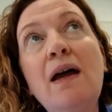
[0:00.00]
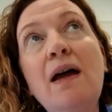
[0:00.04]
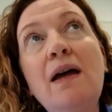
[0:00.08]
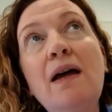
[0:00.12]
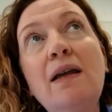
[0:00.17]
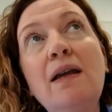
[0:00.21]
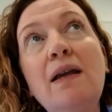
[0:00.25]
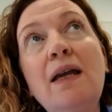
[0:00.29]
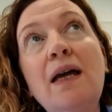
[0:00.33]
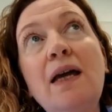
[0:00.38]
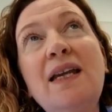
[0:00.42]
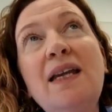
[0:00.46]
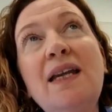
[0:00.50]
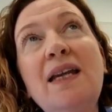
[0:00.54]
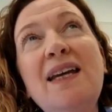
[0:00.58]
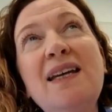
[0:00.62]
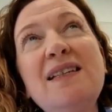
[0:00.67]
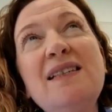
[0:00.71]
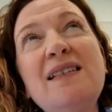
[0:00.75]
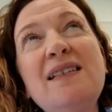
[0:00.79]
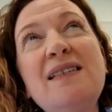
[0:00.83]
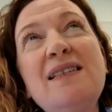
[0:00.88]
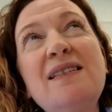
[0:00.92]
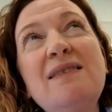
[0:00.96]

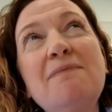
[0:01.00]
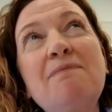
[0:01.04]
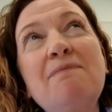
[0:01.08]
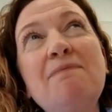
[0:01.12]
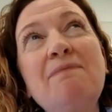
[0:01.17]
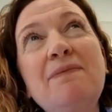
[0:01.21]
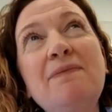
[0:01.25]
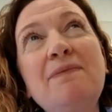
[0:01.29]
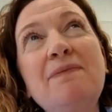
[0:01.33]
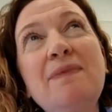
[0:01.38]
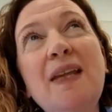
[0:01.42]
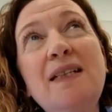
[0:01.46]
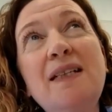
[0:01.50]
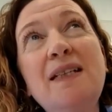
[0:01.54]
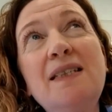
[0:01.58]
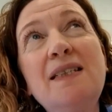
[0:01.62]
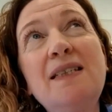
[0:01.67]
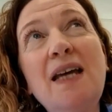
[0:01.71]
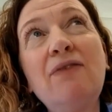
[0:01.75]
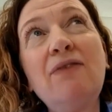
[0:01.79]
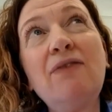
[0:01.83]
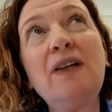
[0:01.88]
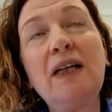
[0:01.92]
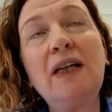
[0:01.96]
it
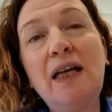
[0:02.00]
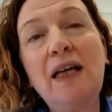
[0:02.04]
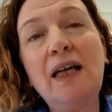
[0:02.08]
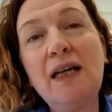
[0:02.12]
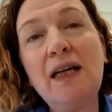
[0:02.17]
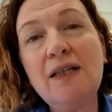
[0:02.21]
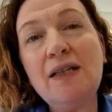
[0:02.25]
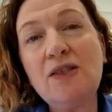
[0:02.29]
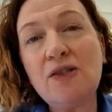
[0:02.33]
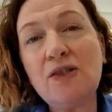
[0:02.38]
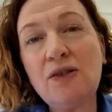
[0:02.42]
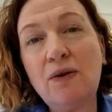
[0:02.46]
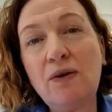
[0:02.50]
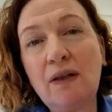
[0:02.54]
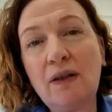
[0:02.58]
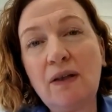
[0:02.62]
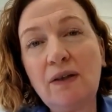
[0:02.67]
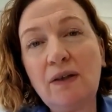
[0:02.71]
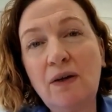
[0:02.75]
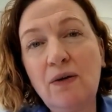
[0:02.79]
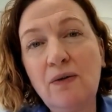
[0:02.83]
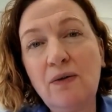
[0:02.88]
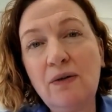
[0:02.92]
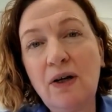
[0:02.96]
definitely is throughout
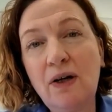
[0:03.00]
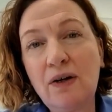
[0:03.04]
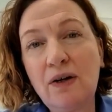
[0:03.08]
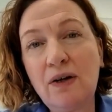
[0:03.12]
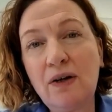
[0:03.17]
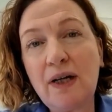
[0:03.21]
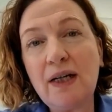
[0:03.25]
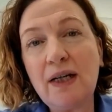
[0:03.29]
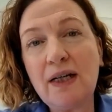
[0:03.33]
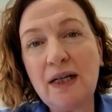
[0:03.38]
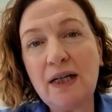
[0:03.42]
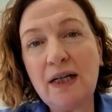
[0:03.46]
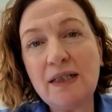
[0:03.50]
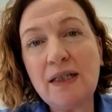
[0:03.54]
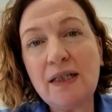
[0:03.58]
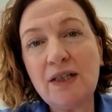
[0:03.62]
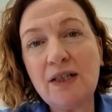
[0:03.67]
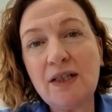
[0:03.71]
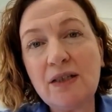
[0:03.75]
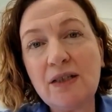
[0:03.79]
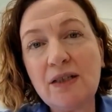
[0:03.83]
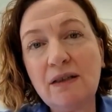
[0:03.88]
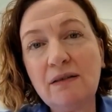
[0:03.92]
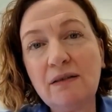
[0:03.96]
the whole
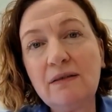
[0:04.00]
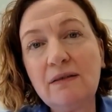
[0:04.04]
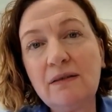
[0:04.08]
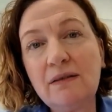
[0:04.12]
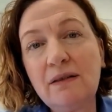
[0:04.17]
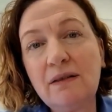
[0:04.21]
organisation.